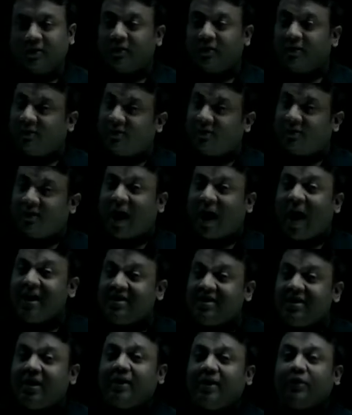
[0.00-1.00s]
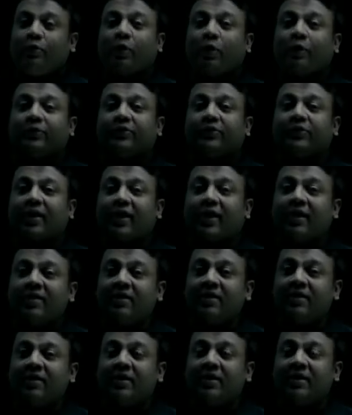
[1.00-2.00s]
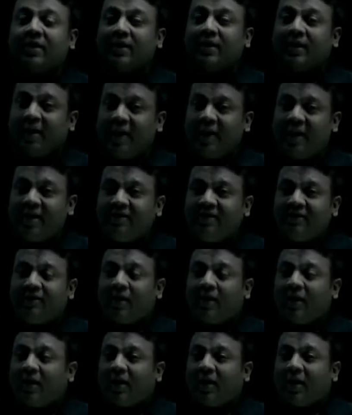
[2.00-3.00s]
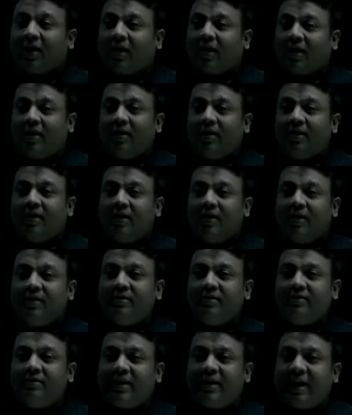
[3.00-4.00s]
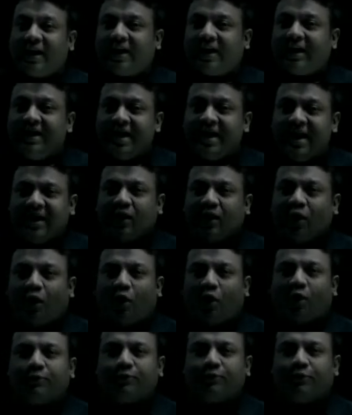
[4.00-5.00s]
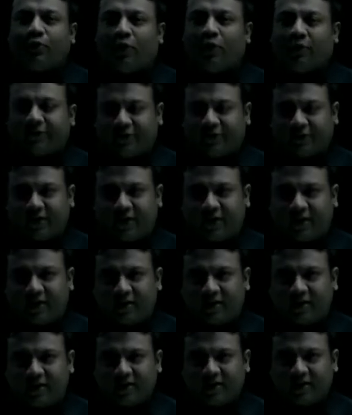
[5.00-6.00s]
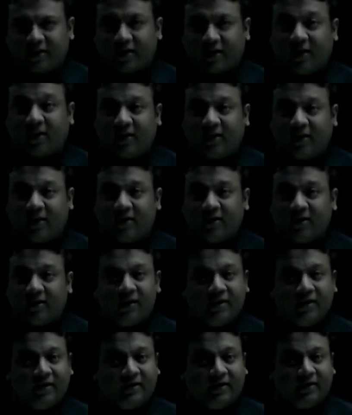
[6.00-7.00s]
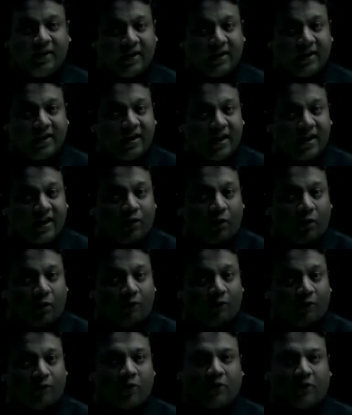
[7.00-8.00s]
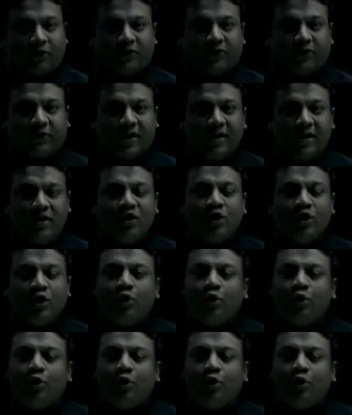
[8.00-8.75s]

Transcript: Standard costing is a technique of costing. A technique of costing